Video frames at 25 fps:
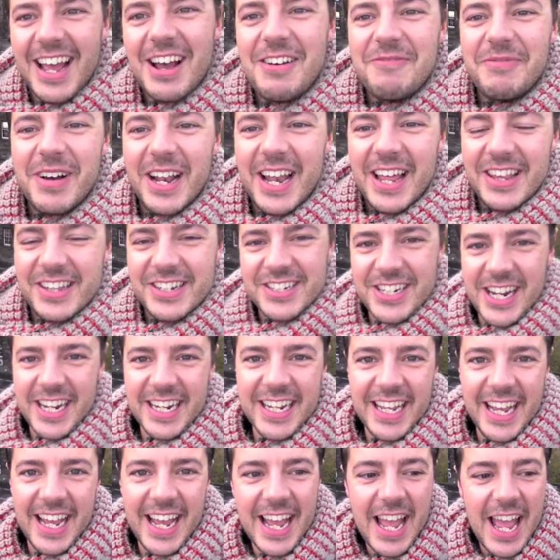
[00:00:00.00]
my leather
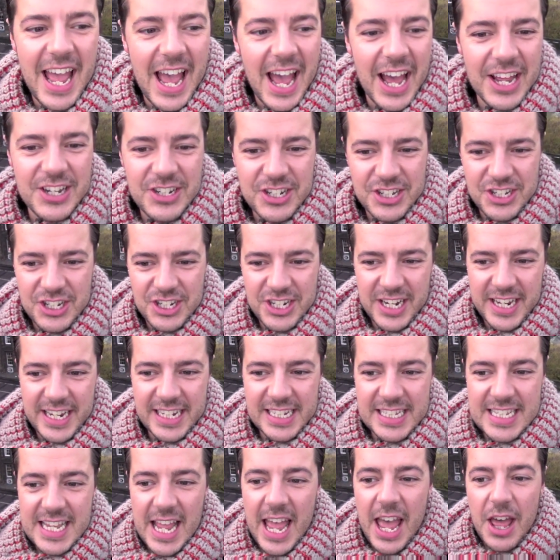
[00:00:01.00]
jacket and just
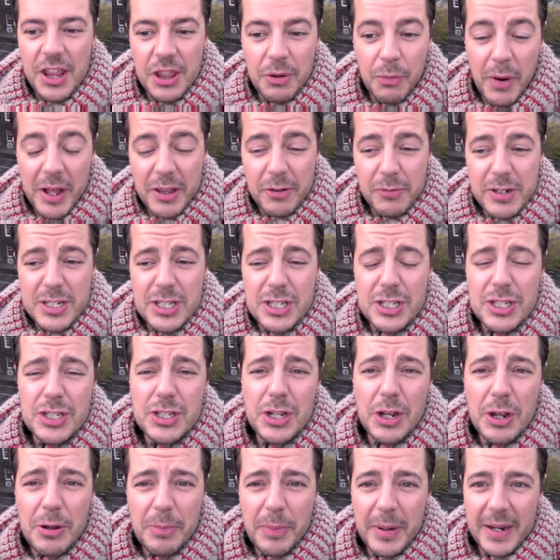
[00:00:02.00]
jeans. The weather was
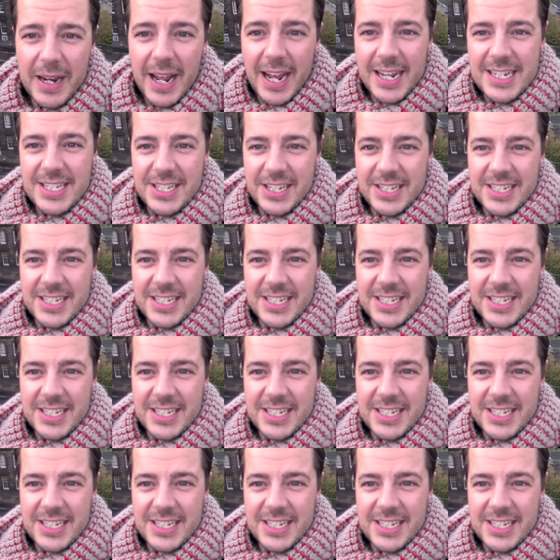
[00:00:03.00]
super nice the